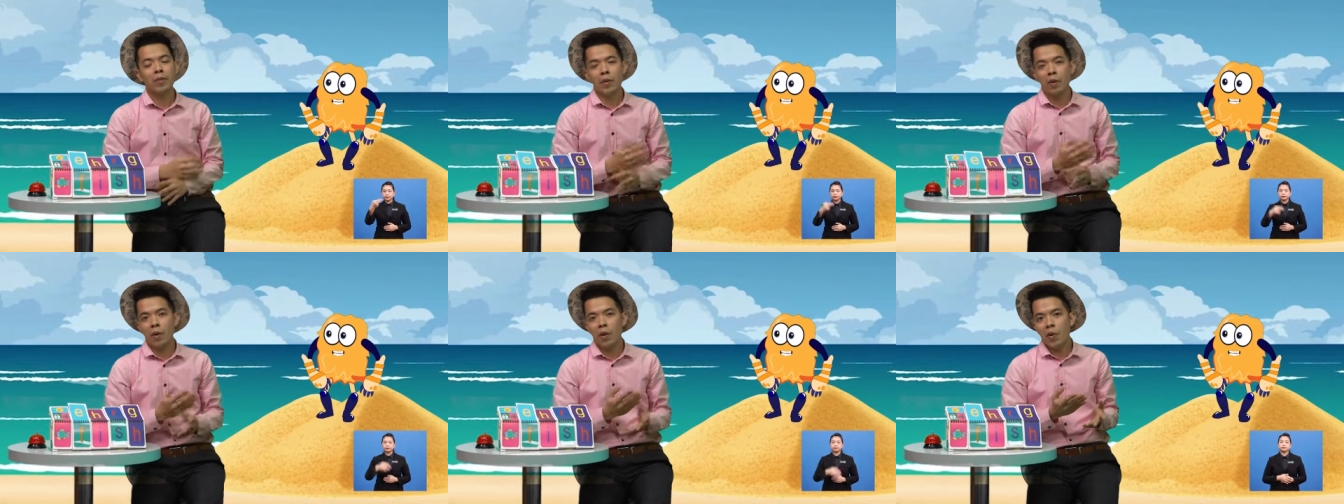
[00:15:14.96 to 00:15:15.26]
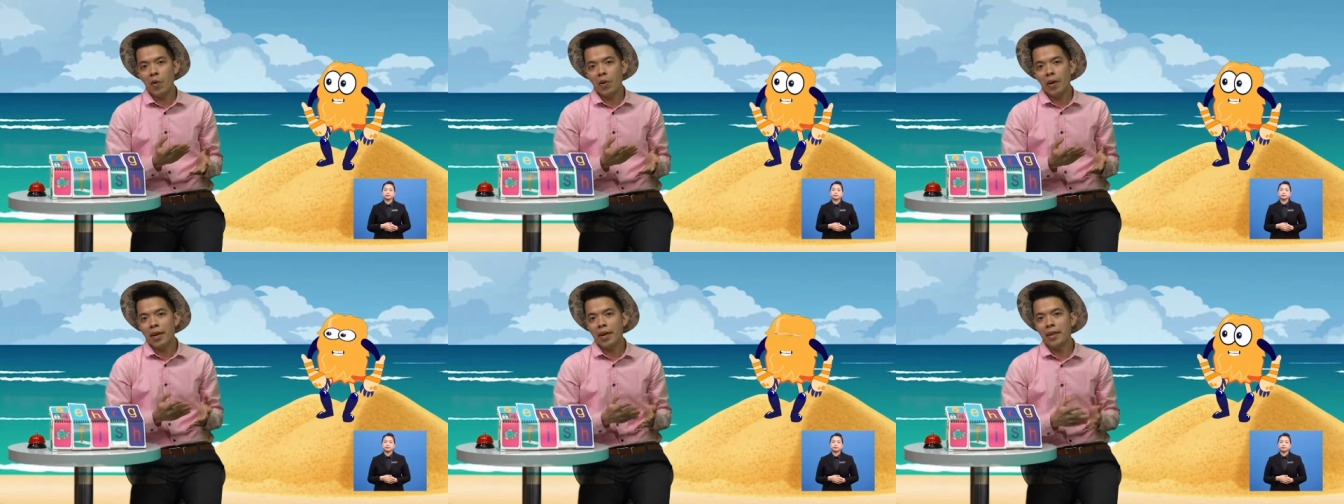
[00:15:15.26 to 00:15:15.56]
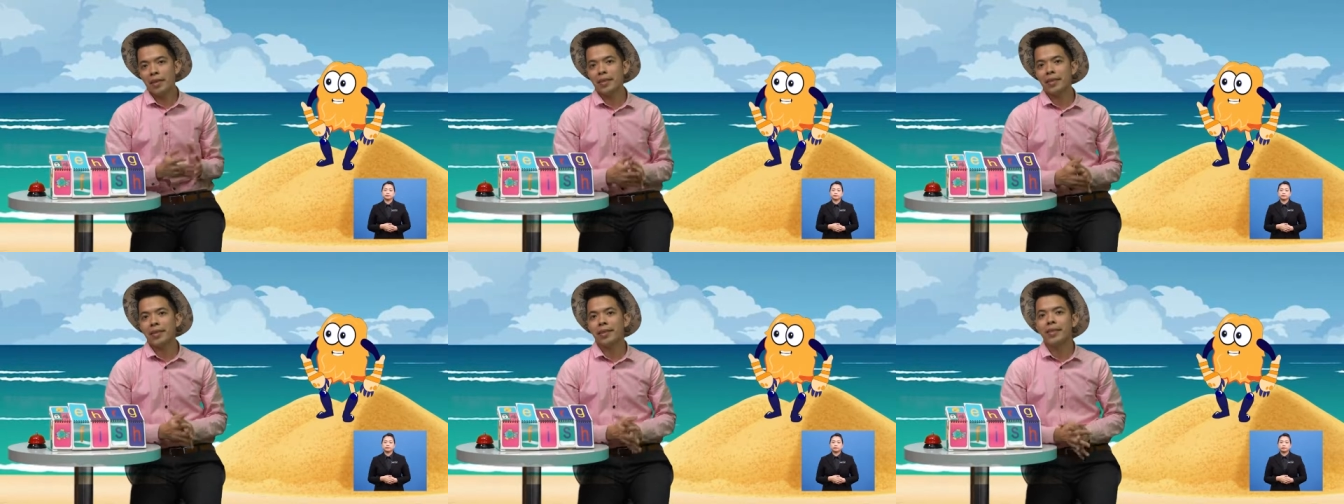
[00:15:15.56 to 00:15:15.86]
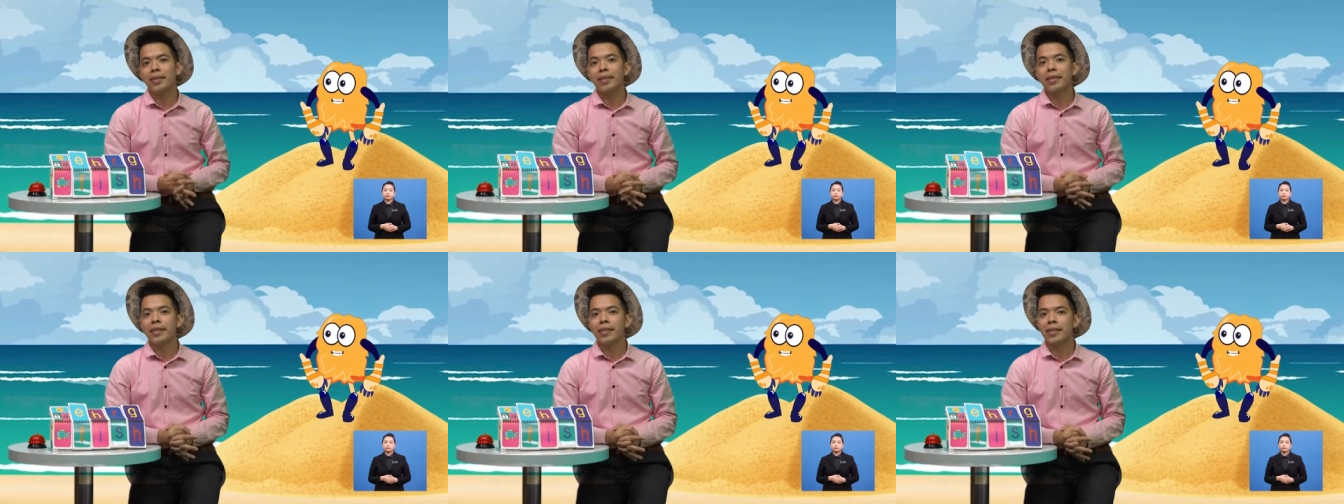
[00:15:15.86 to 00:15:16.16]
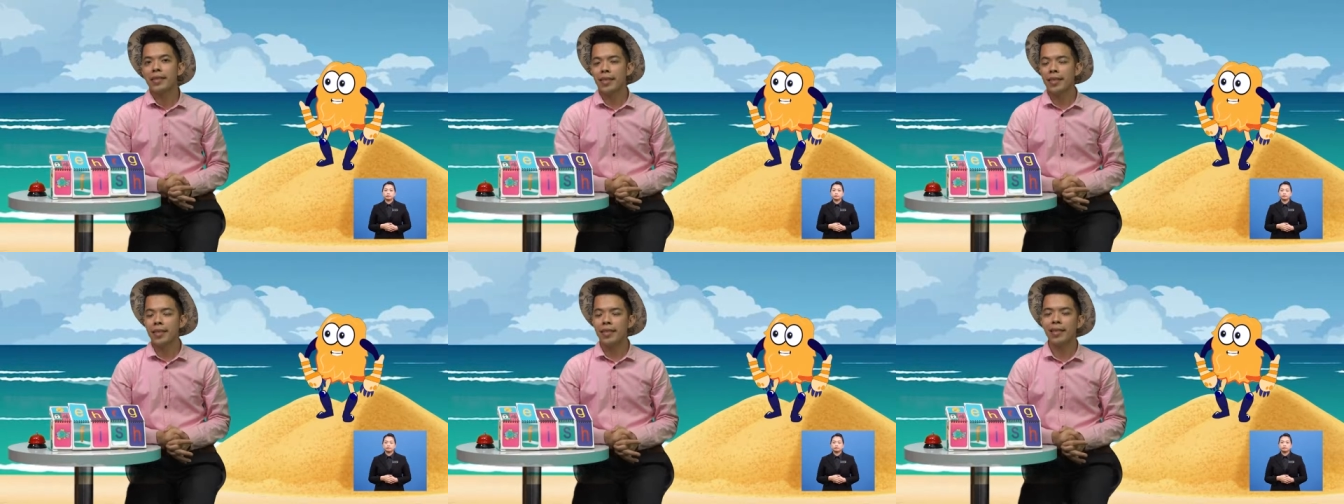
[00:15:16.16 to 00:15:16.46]
Alright,
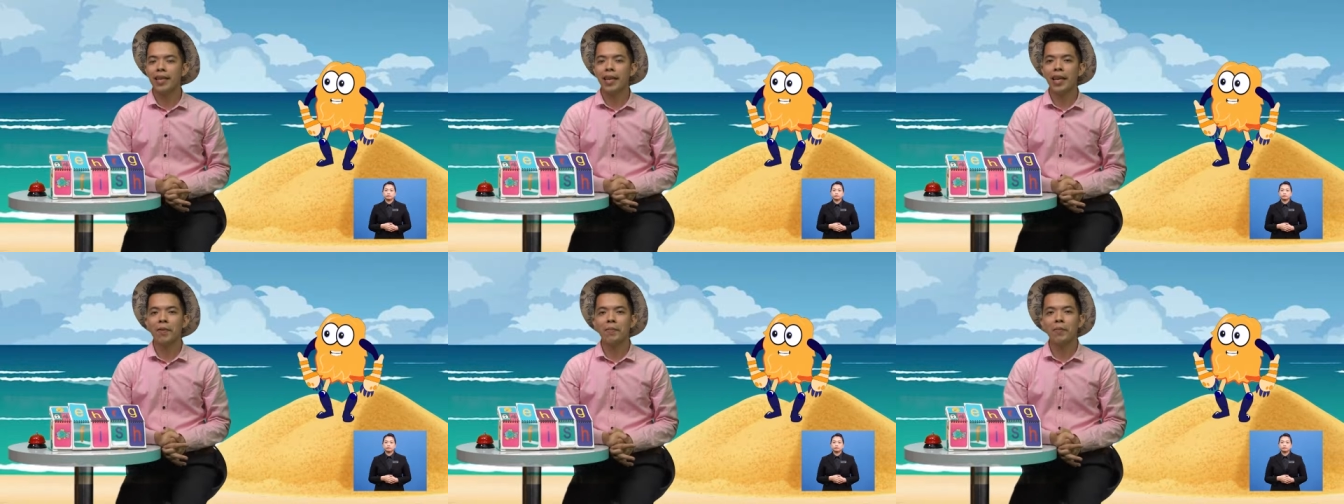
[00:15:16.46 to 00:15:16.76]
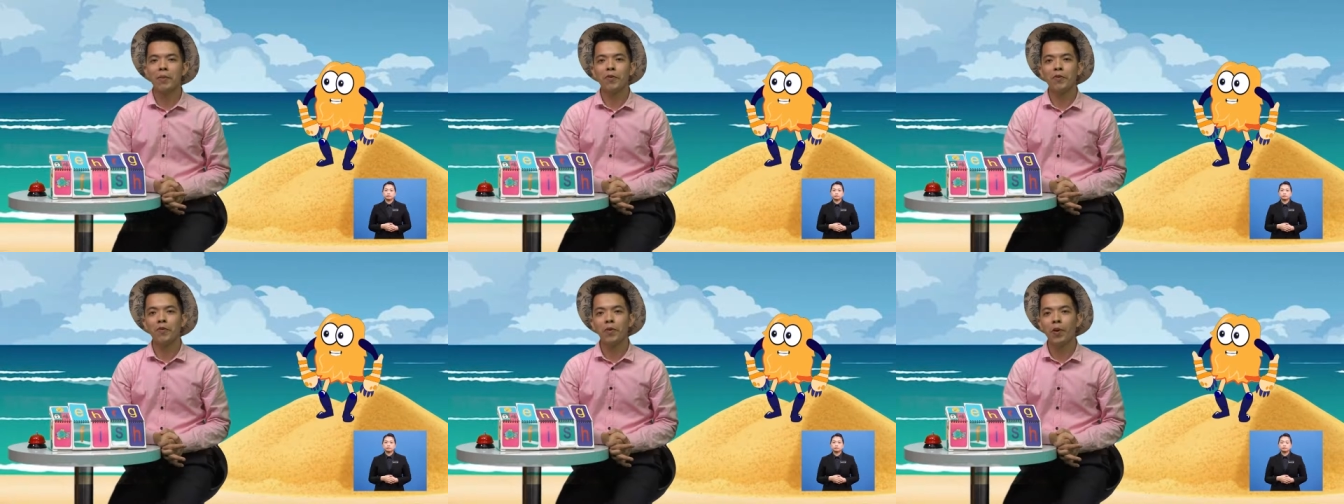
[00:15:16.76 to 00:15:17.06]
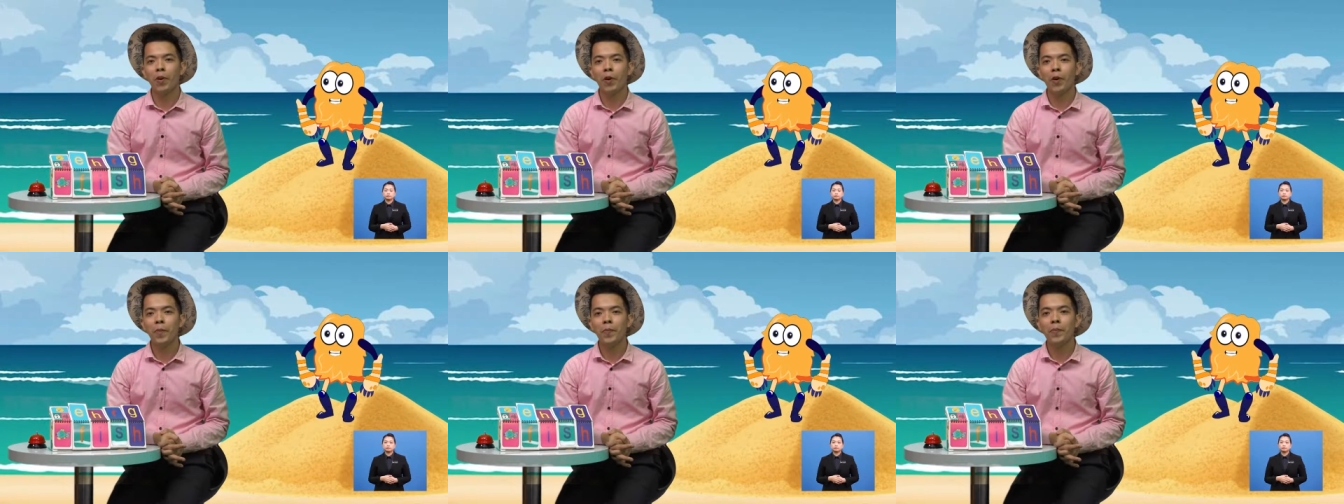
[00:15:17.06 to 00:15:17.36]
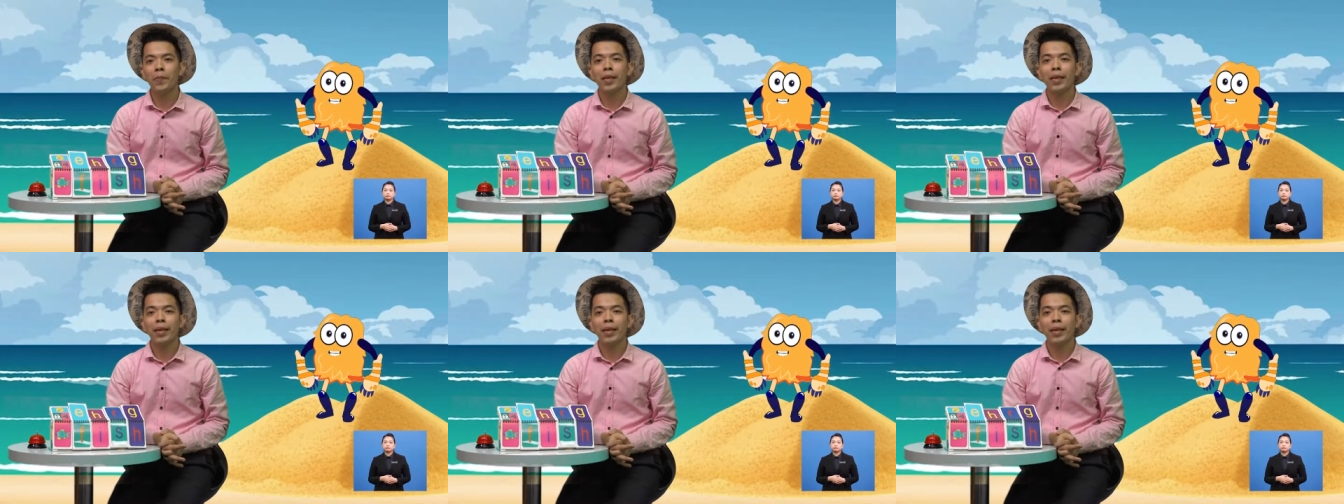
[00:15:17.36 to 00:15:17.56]
just like before,